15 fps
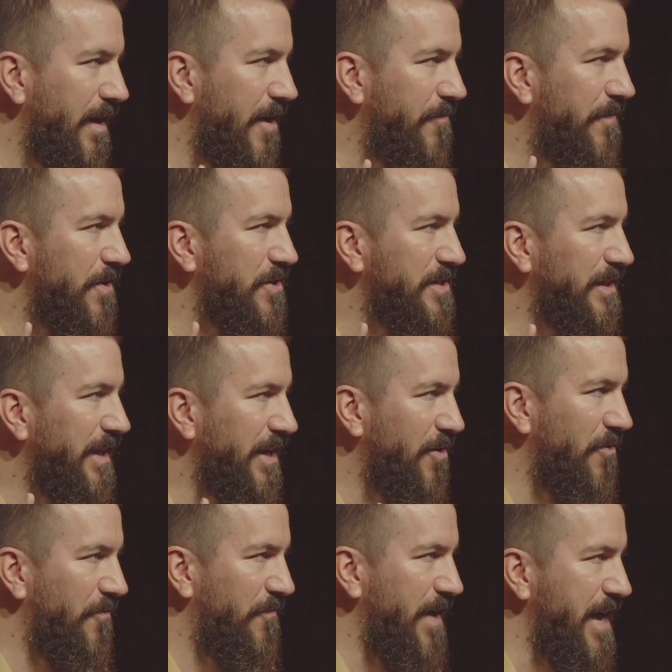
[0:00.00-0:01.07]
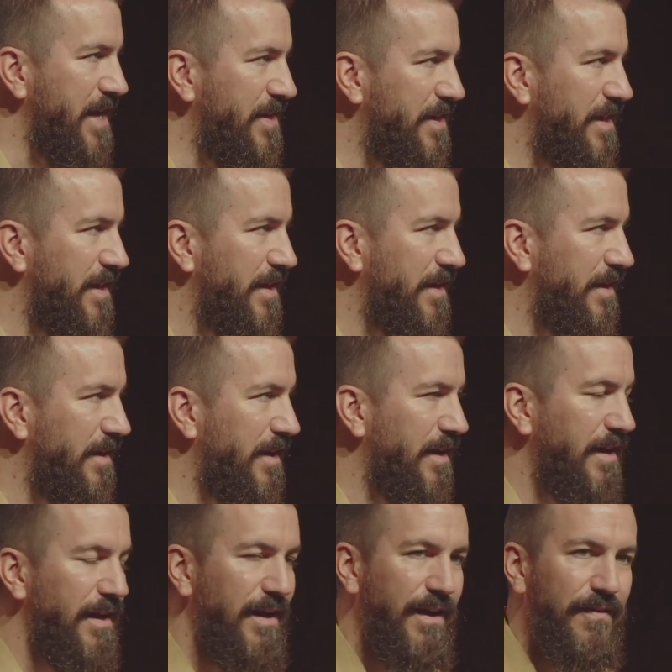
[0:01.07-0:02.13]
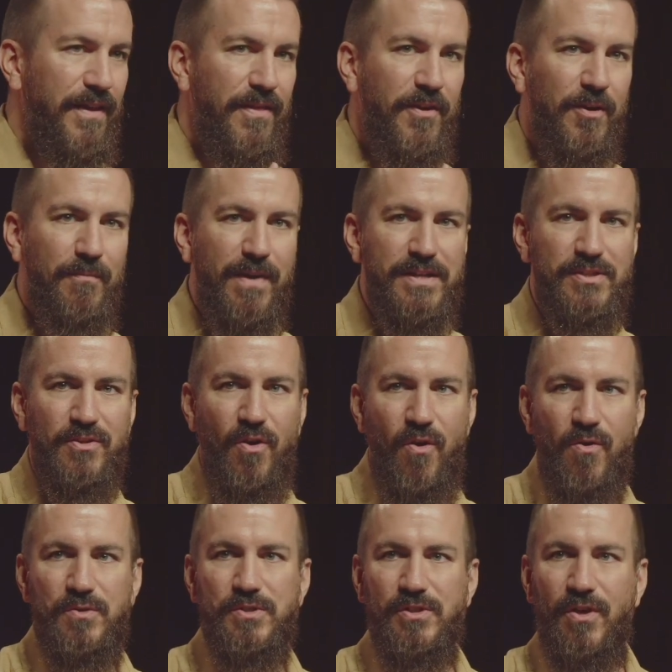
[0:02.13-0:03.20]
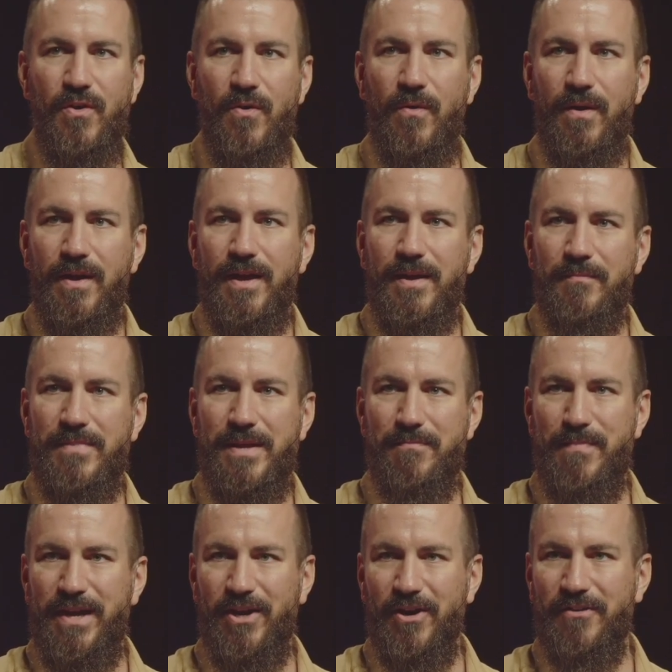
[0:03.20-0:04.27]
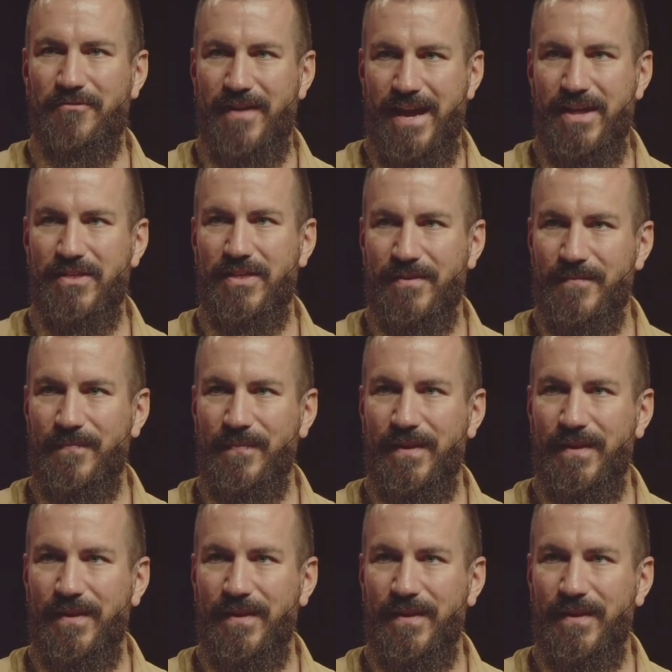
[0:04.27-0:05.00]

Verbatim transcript: if there's little faith, then there must also be bigger faith.